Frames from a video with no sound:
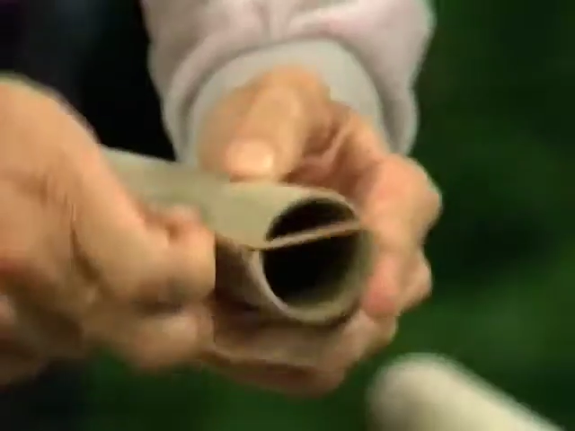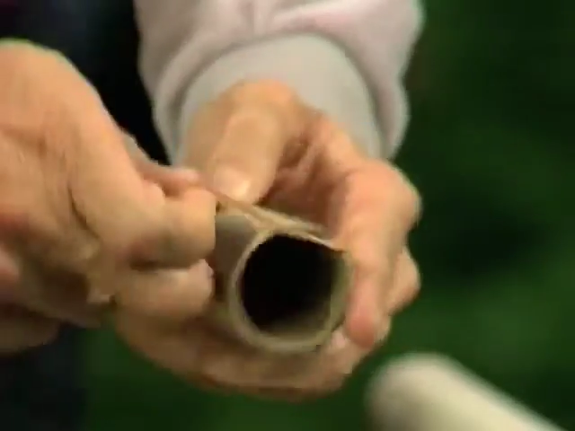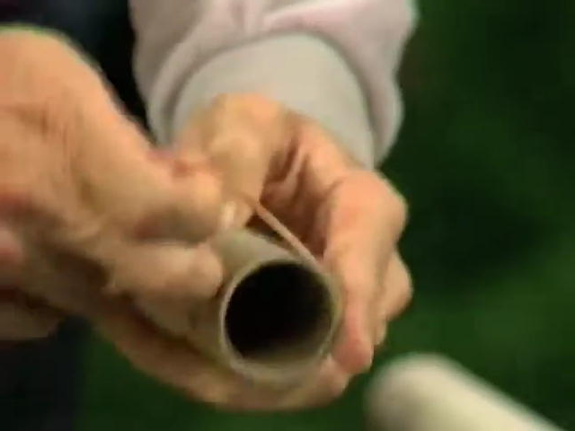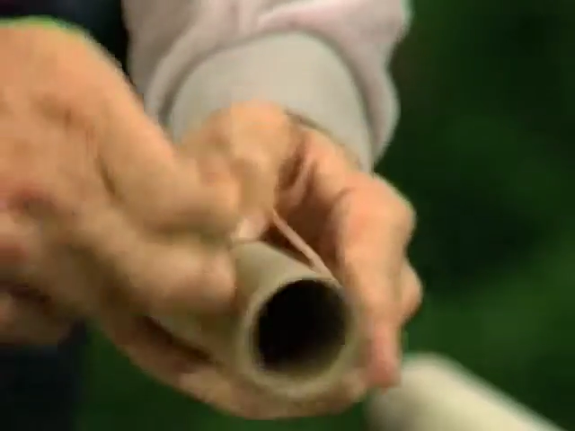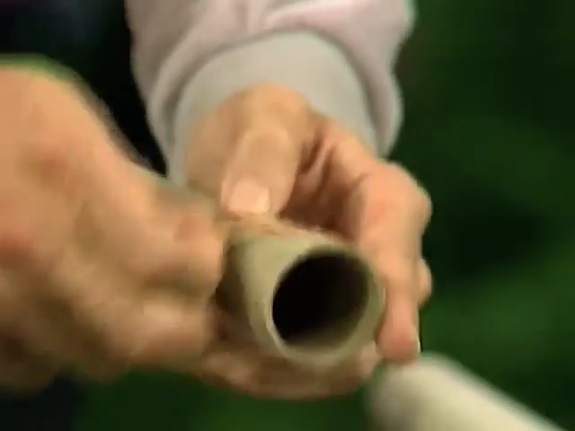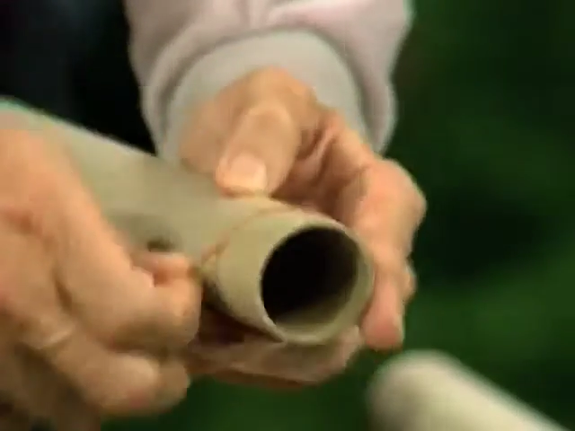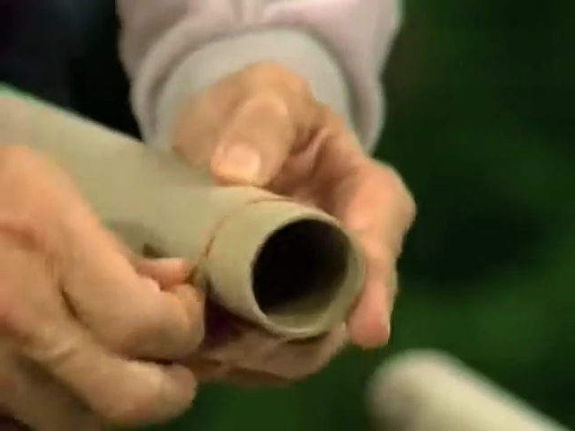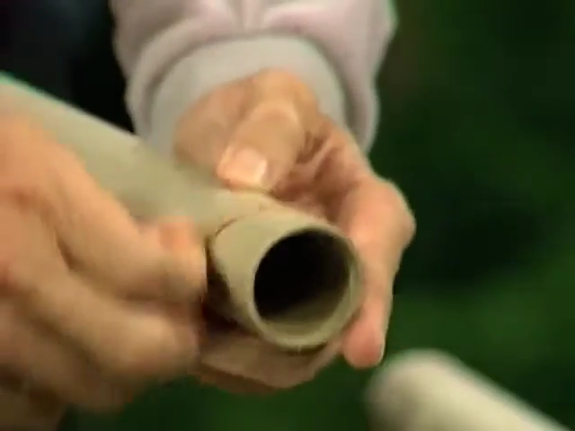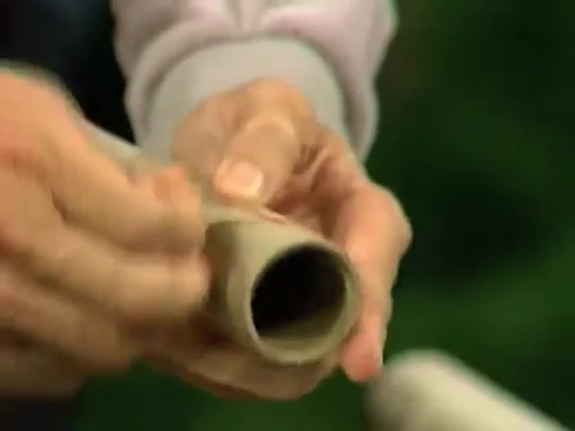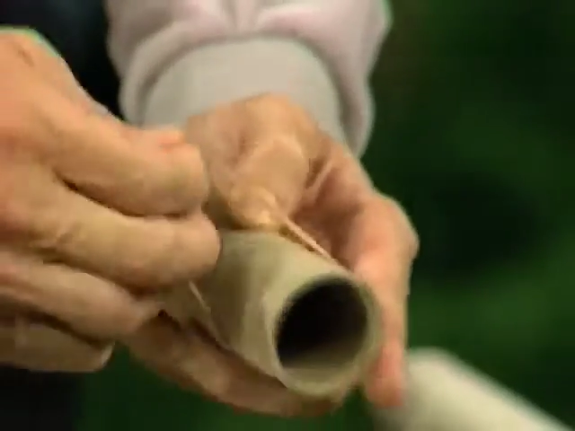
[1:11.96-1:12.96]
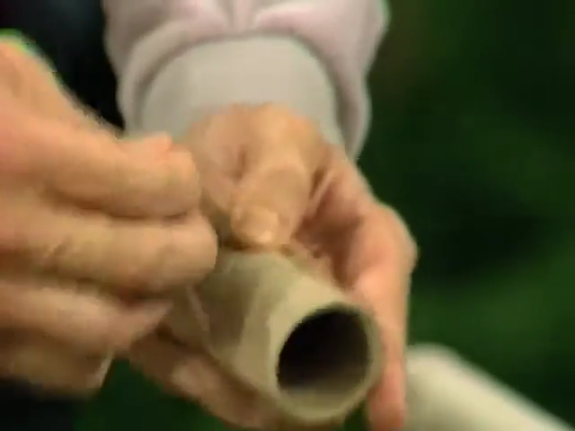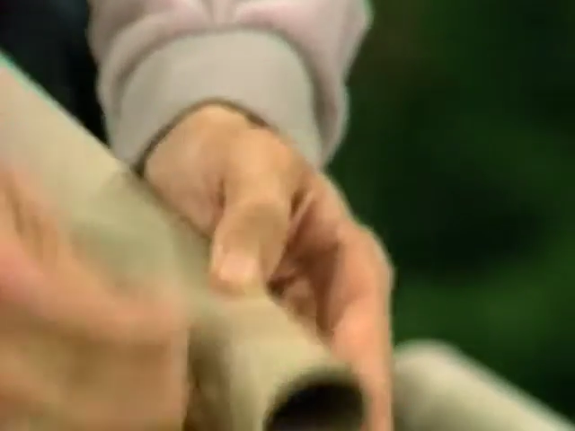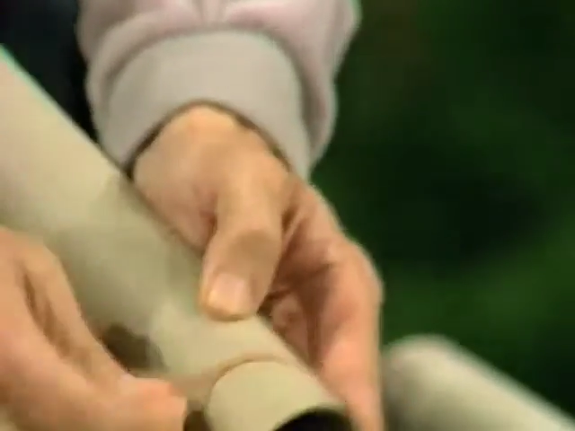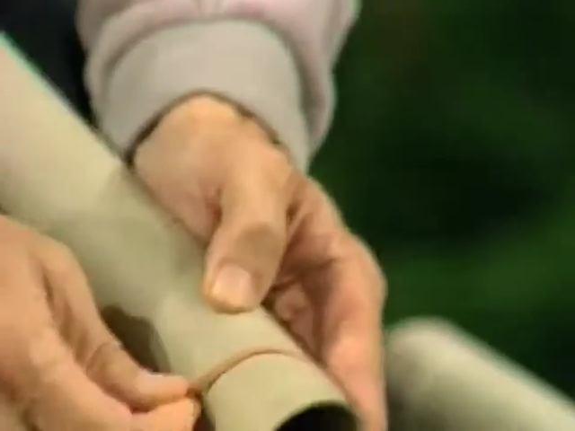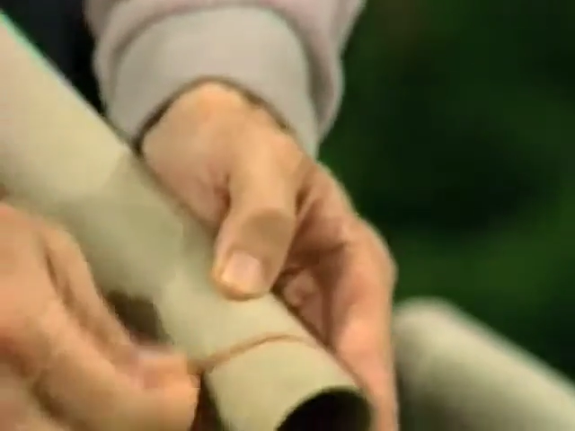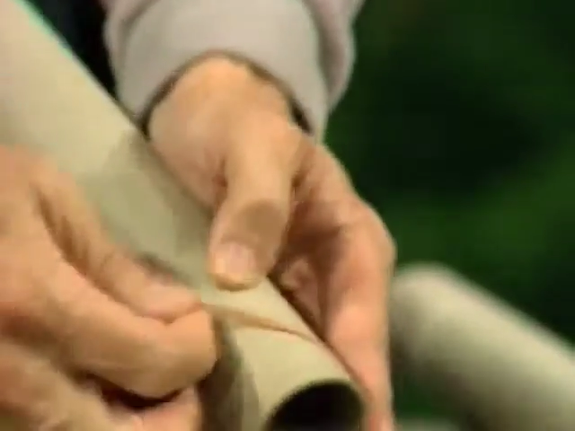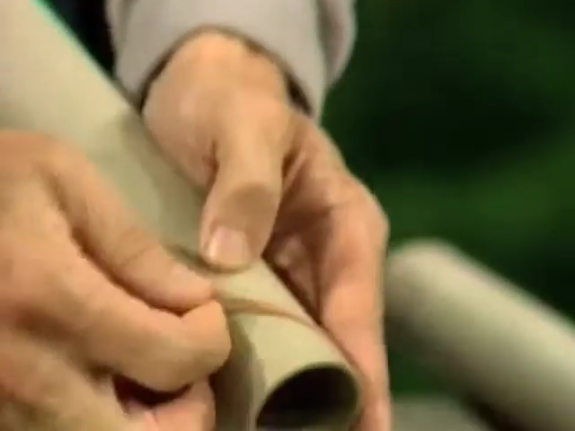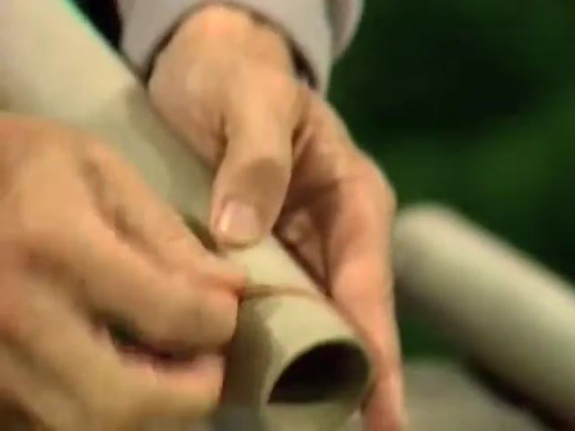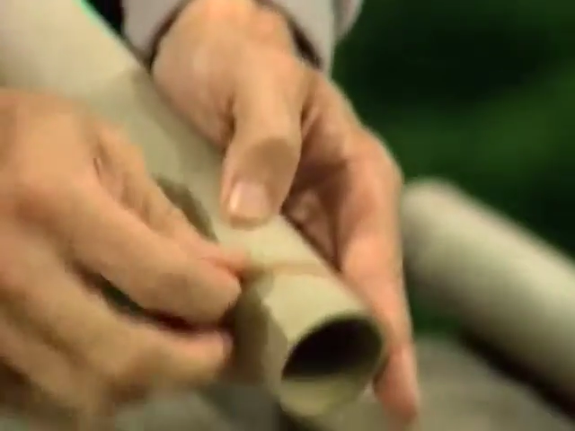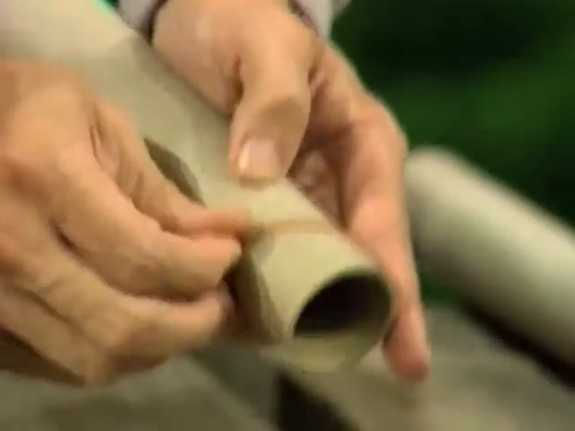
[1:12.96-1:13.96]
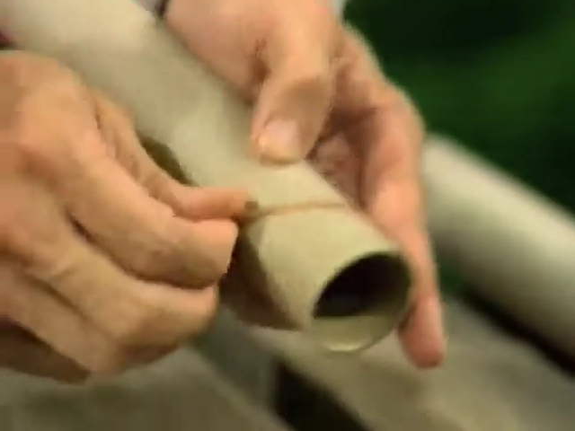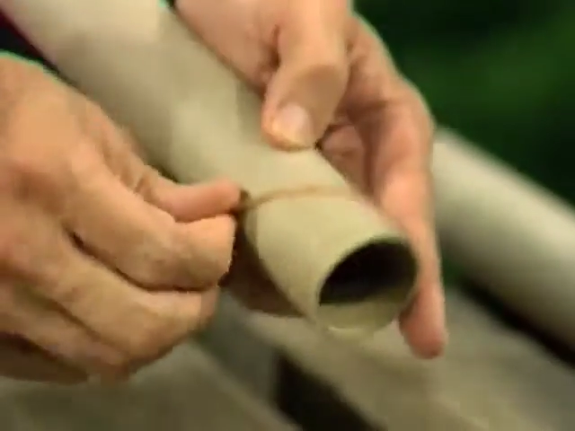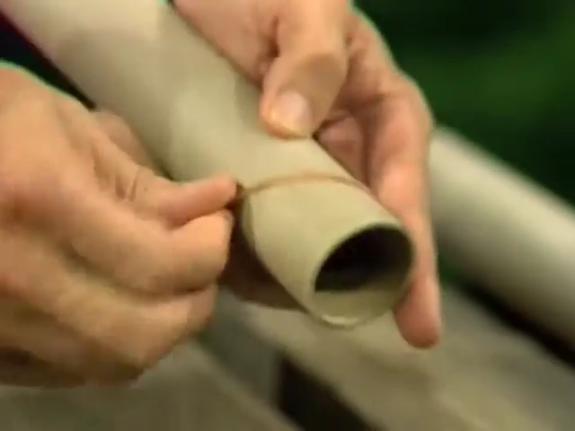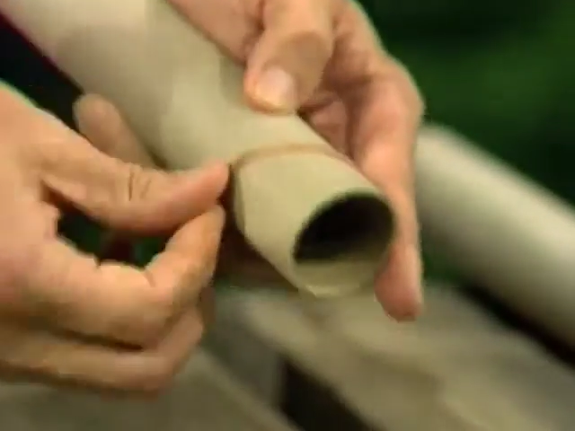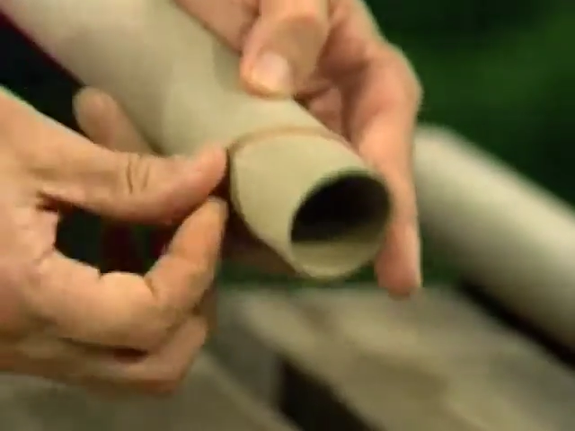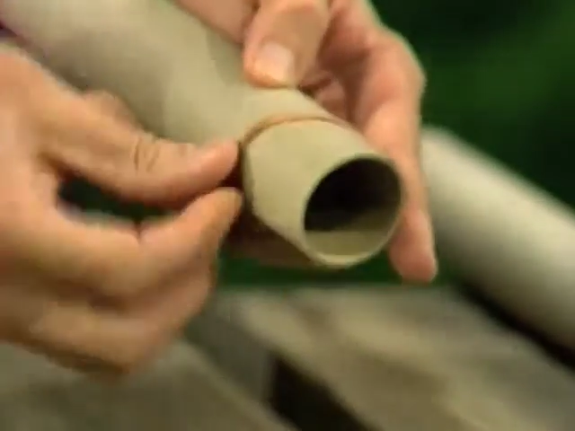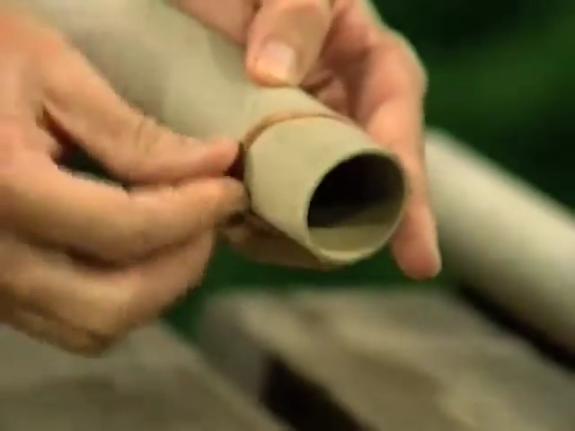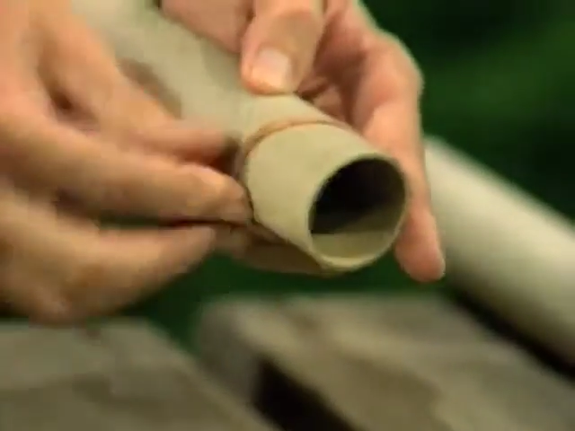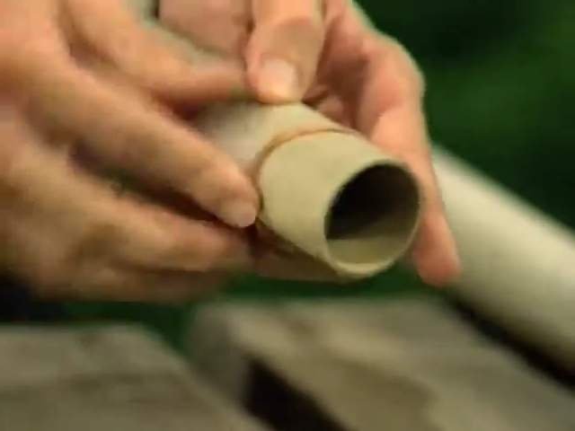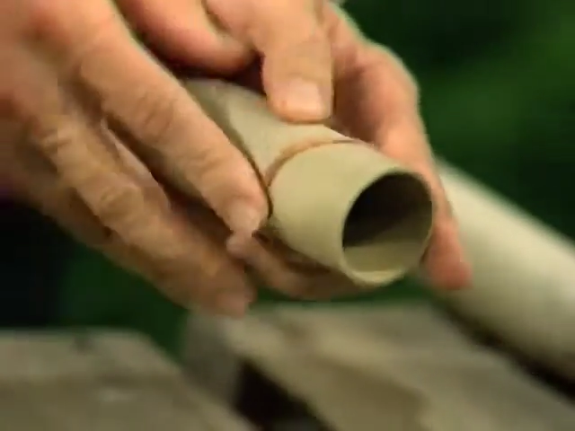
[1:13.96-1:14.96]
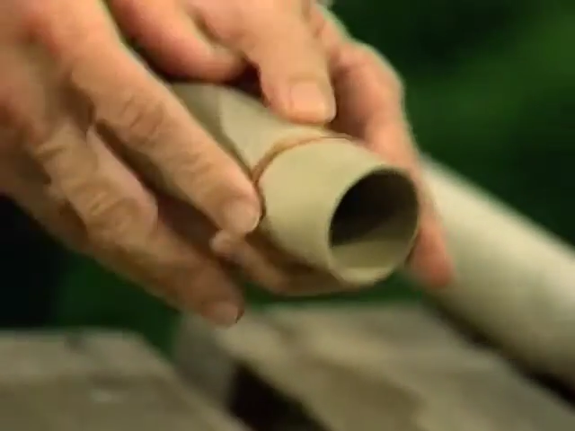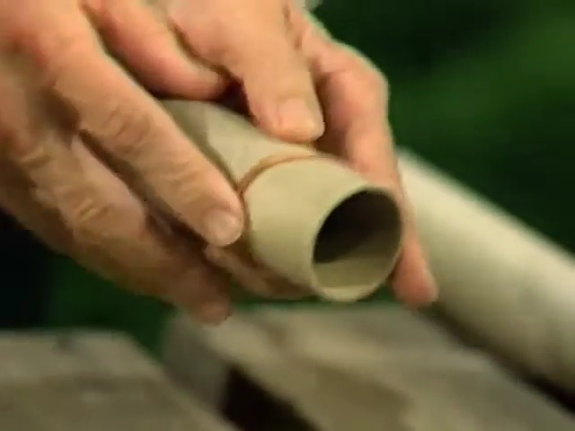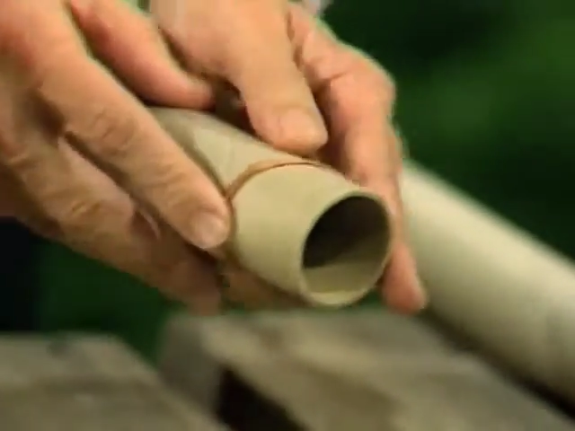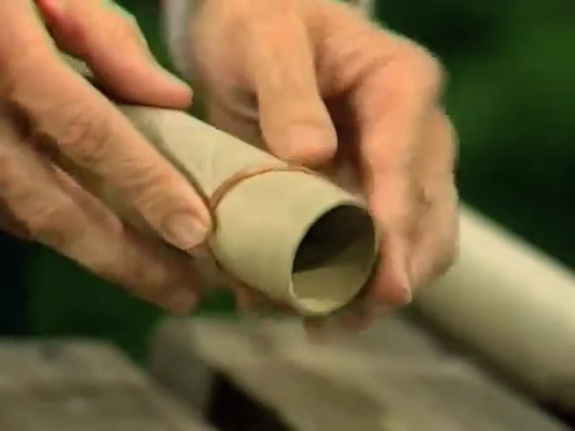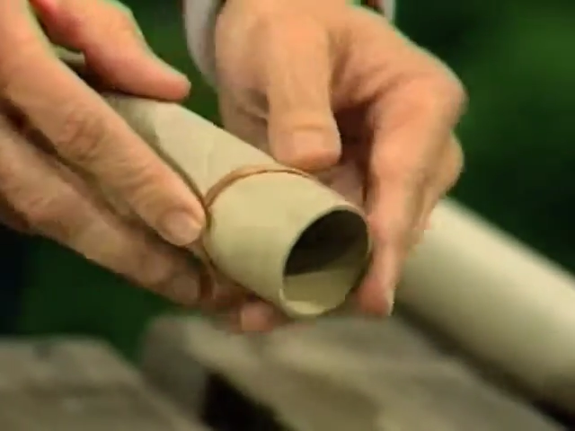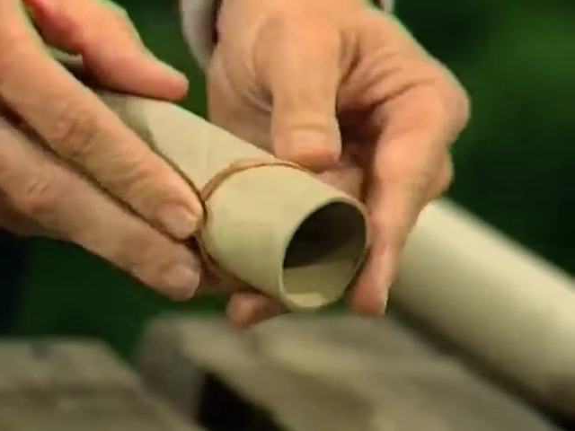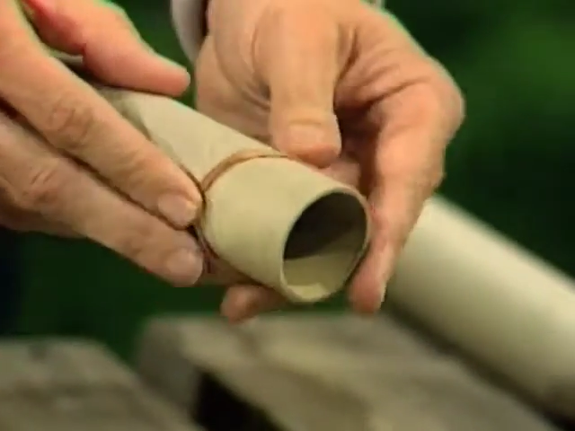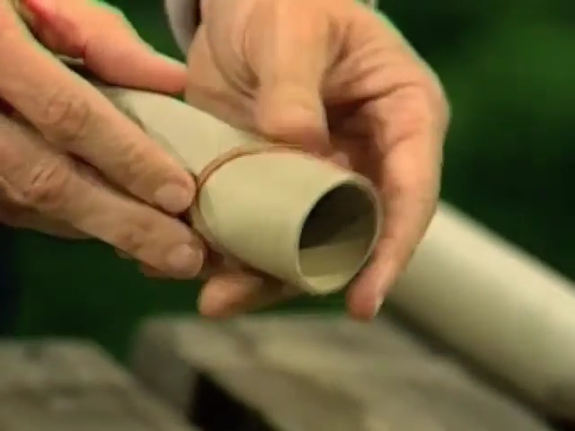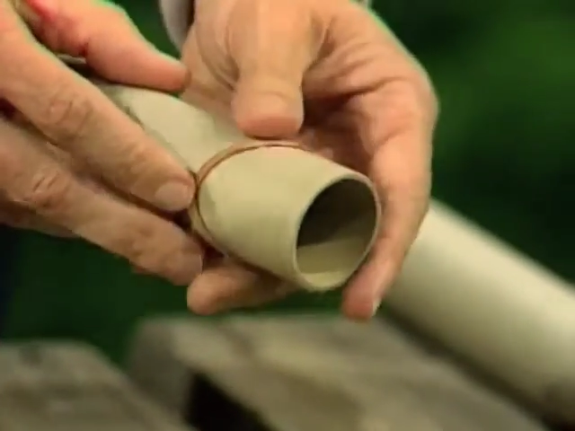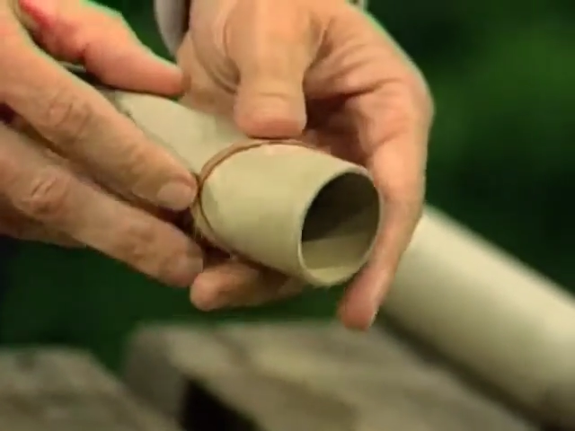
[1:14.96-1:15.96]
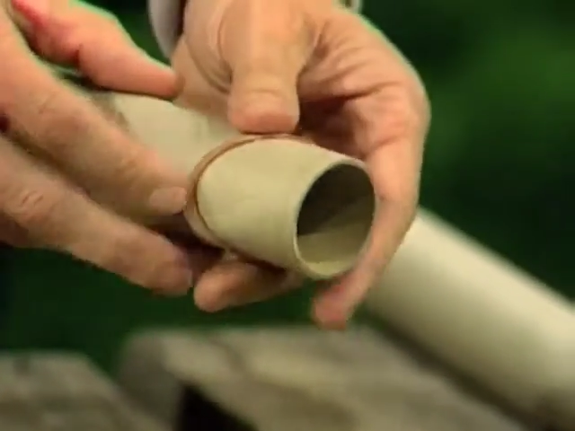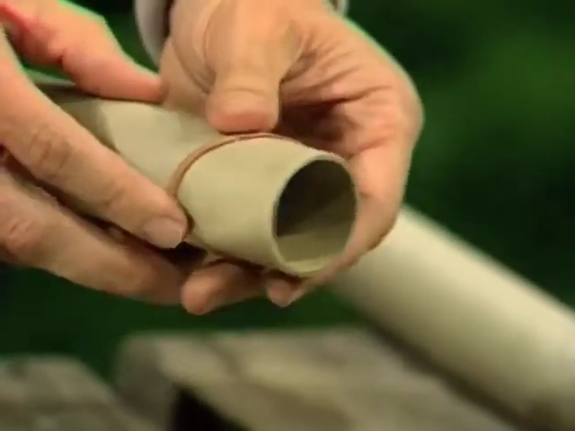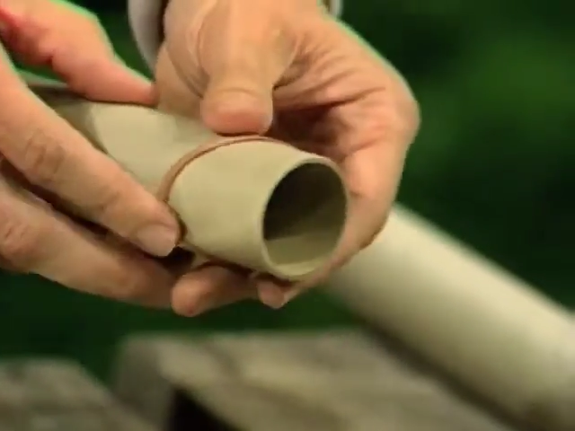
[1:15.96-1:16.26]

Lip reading: (no speaker visible)